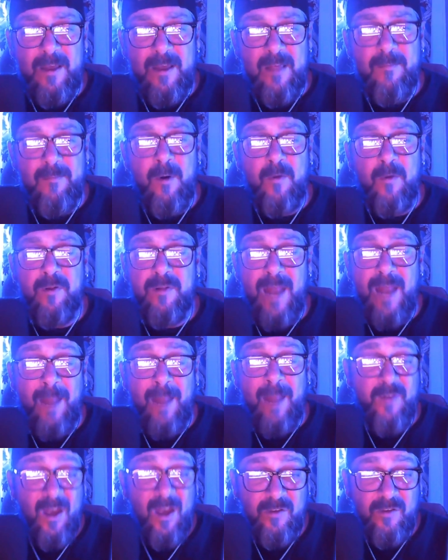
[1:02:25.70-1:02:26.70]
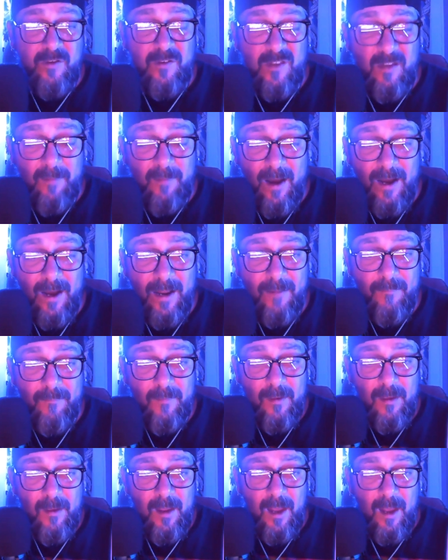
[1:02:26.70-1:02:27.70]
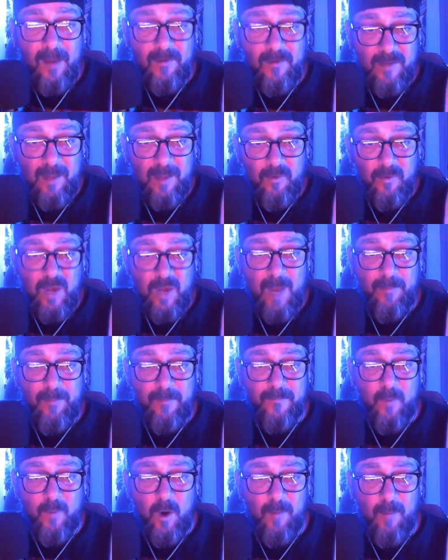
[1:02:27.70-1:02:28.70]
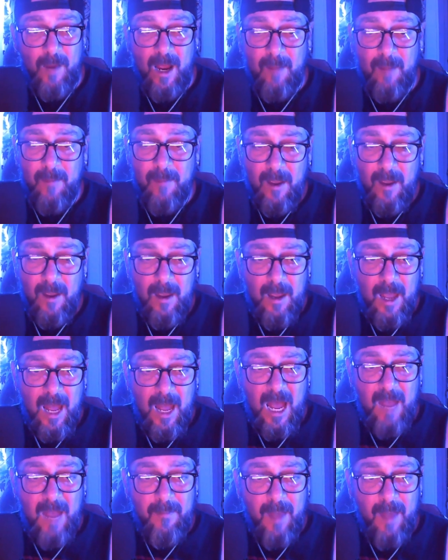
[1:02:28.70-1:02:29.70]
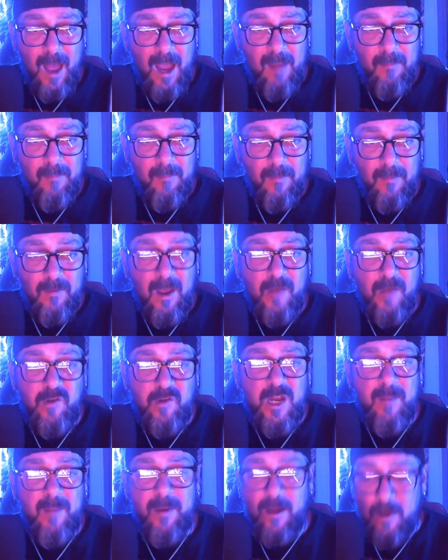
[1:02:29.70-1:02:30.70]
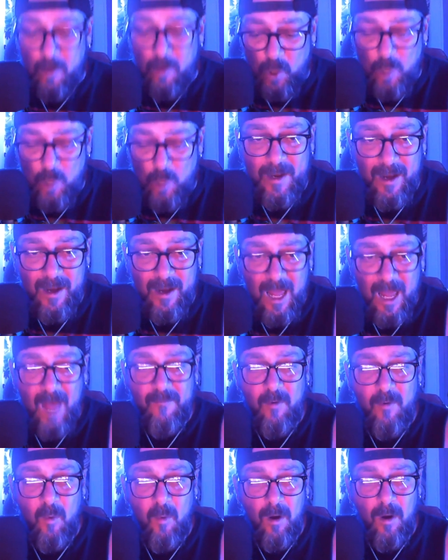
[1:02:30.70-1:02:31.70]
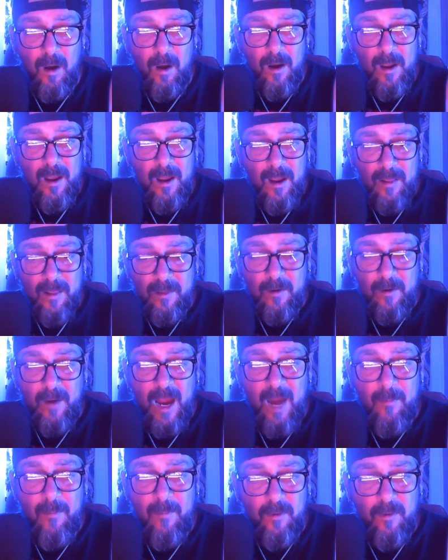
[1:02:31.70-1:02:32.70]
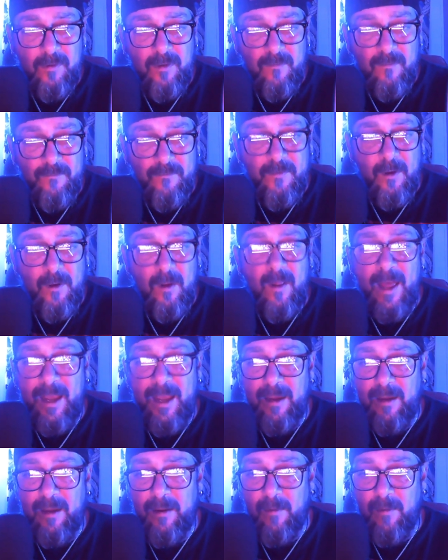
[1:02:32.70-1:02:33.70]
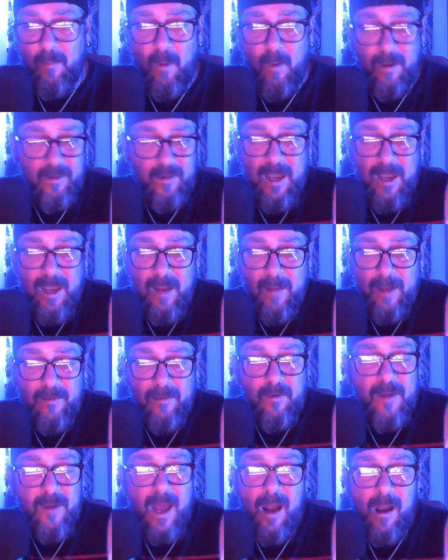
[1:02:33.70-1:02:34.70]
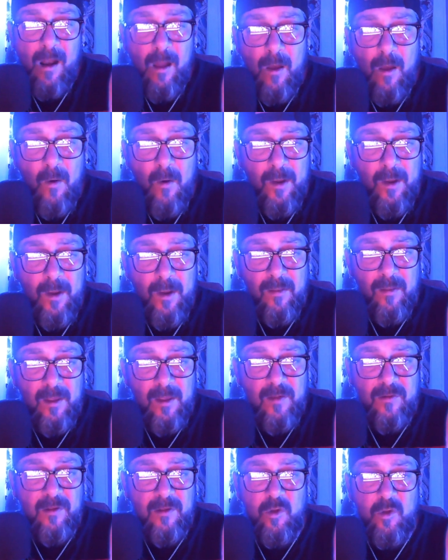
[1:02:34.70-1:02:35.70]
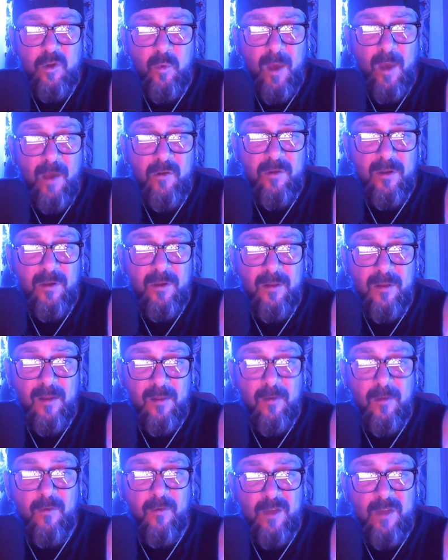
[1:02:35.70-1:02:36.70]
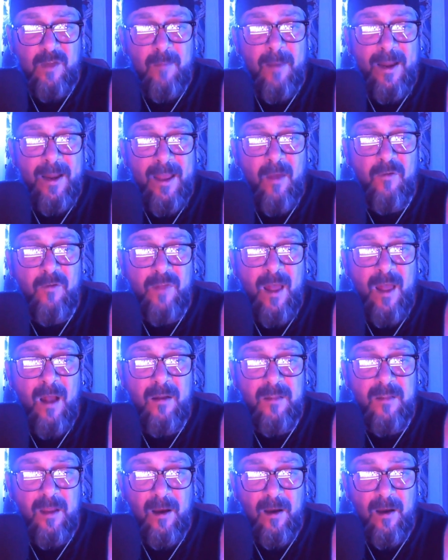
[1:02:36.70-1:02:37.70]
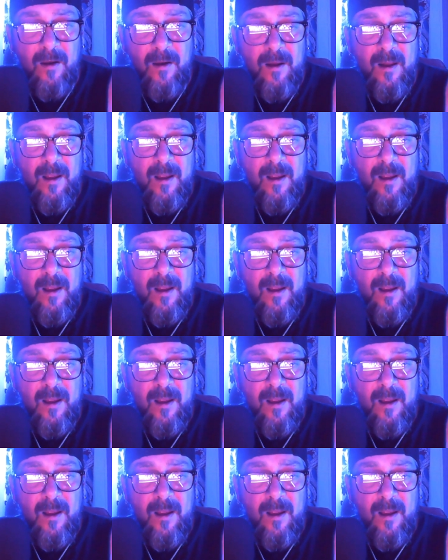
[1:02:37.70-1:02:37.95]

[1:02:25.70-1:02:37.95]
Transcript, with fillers: the most is that I'm touching somebody in some shape or form. I'm, I'm, I'm touching them in a human level where they're able to feel like, once again, like they're not alone in these situations, that there's somebody else out there